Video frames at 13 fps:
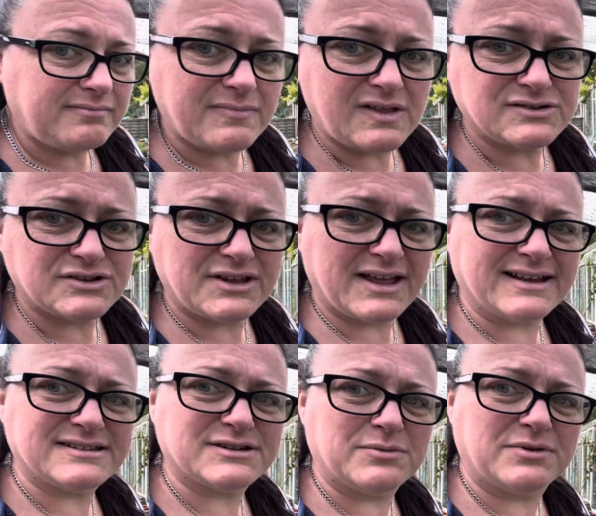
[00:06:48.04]
So yeah,
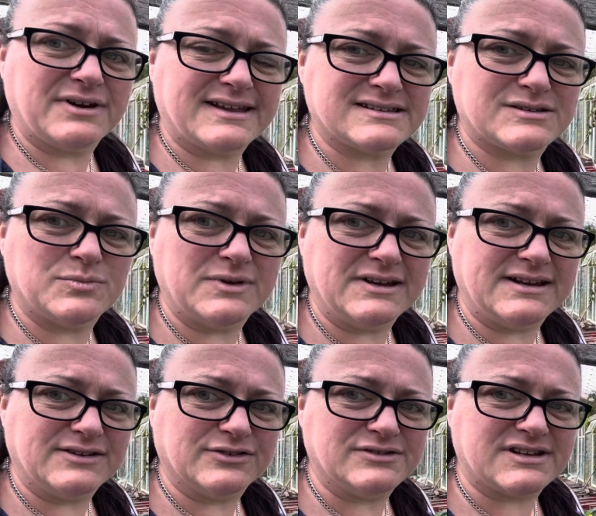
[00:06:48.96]
so we're going to get some weeding
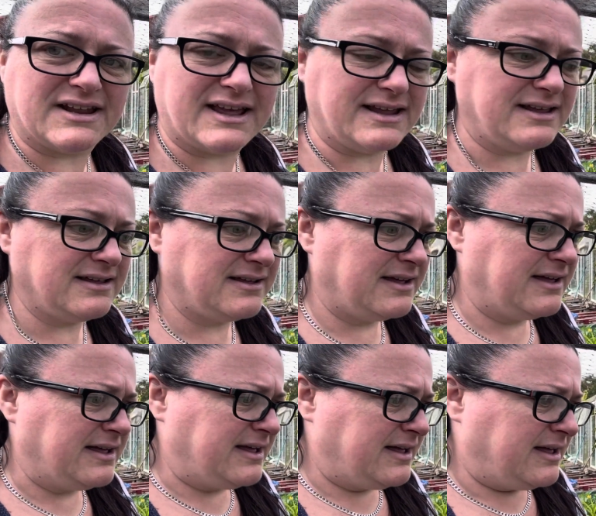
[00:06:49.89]
done today
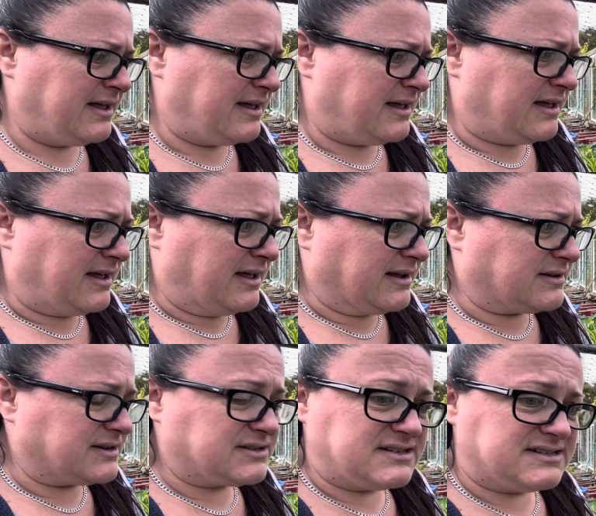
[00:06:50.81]

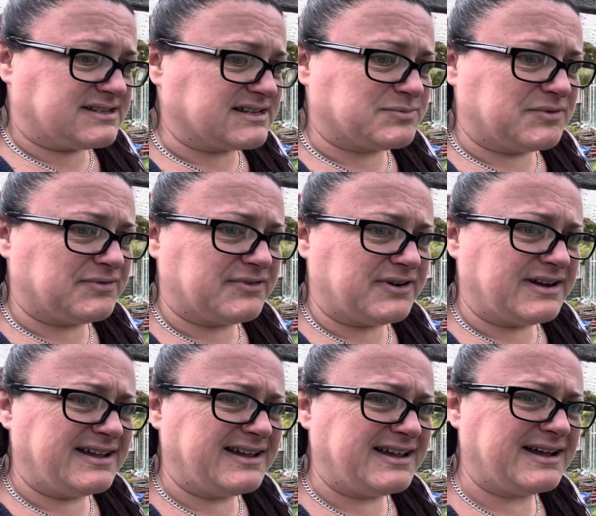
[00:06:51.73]
because it's desperate for it.
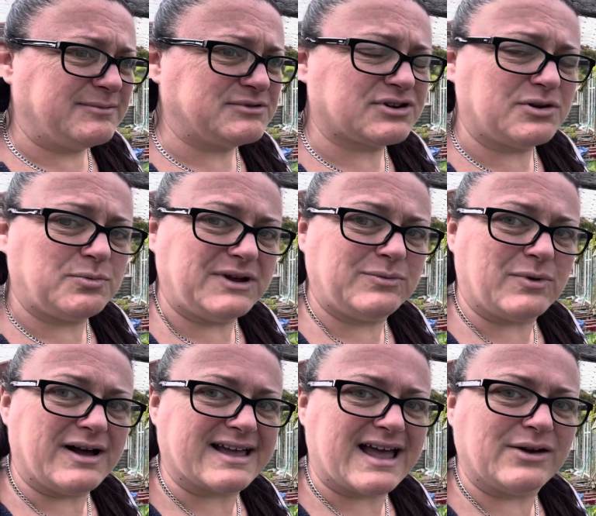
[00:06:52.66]
I'm just going to weed what I
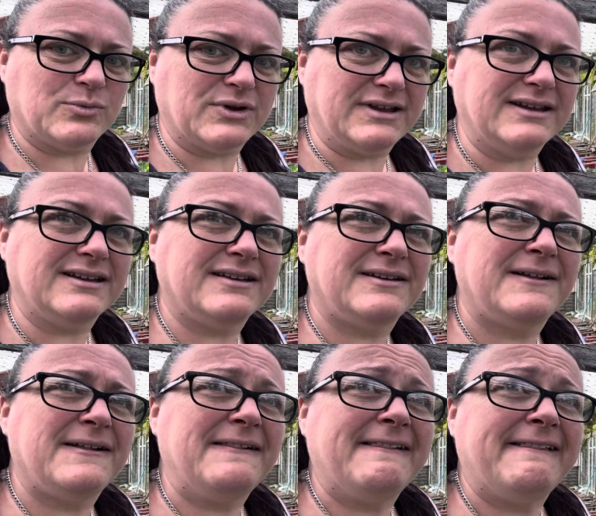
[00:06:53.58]
can weed.
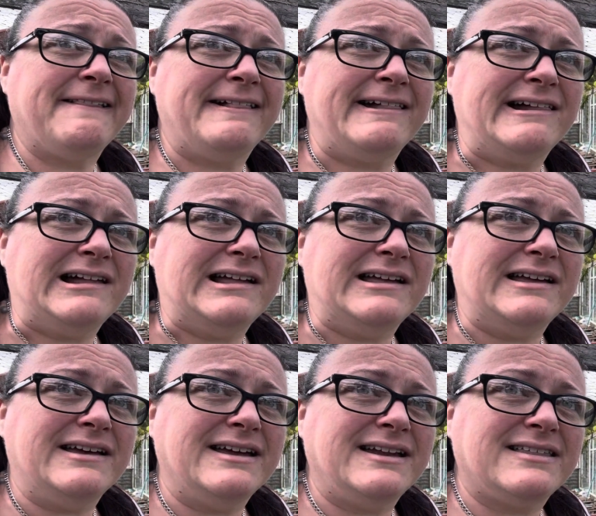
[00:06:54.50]

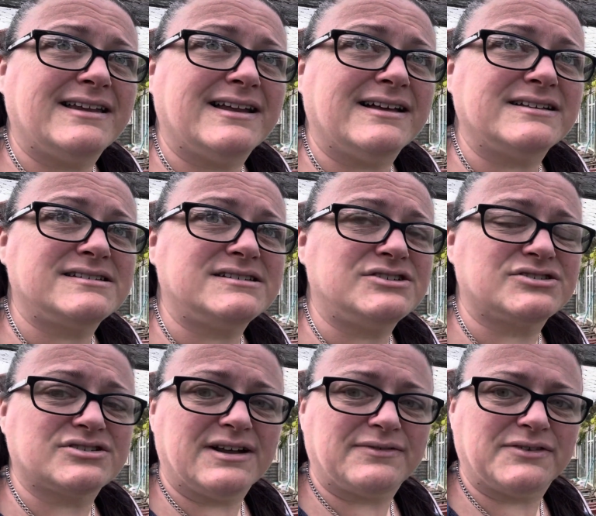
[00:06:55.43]
Anything else is just
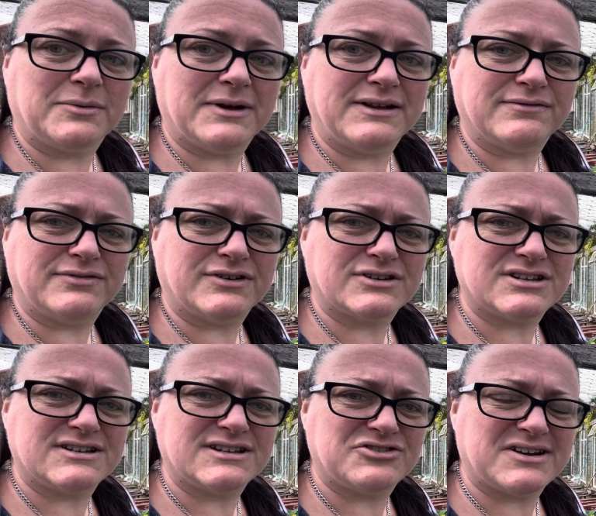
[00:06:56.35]
going to have to wait, unfortunately,
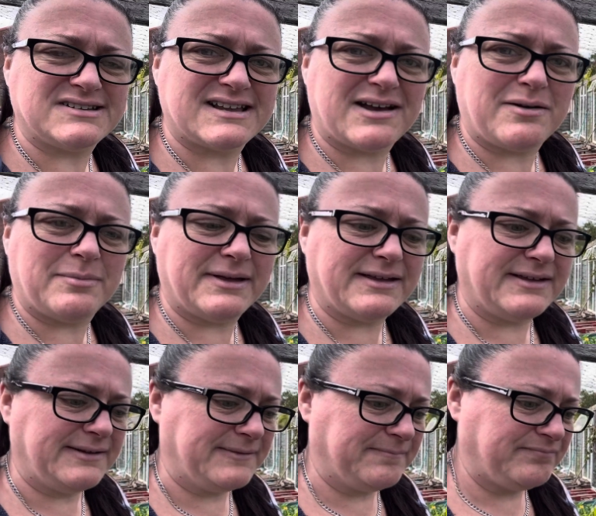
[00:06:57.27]
till it dries out a bit.
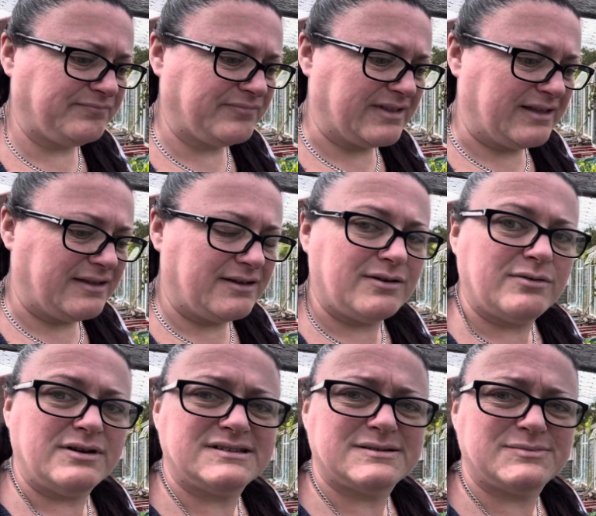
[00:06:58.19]

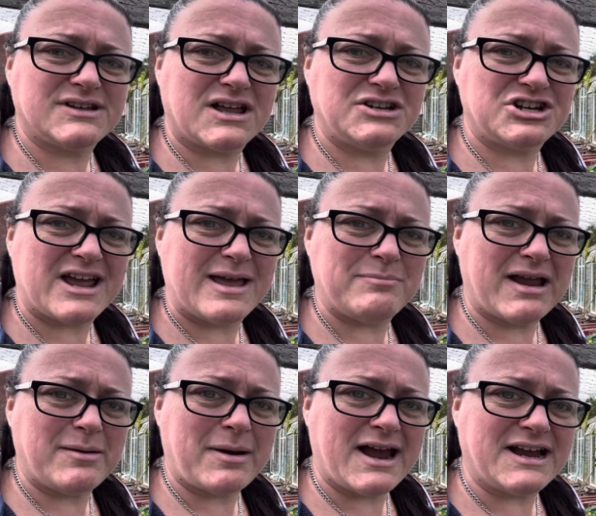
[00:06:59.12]
Need some sunshine,
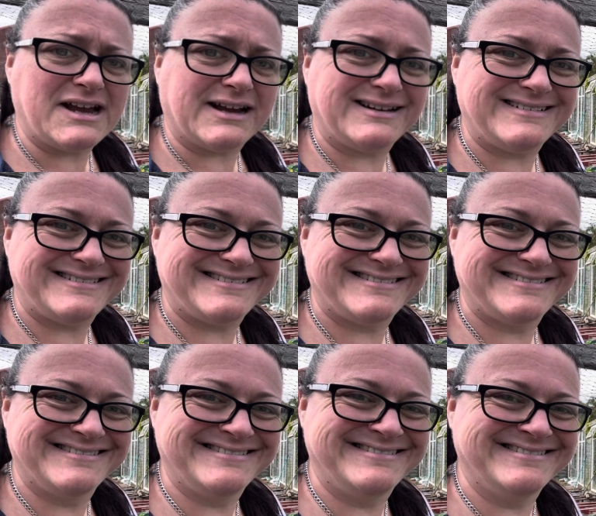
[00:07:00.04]
baby.
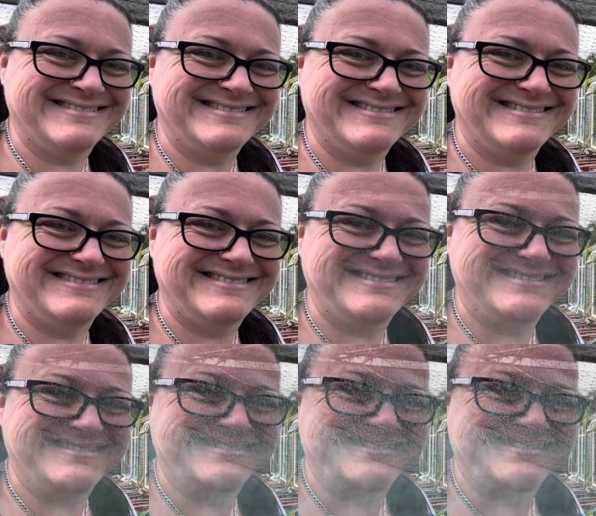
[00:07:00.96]
So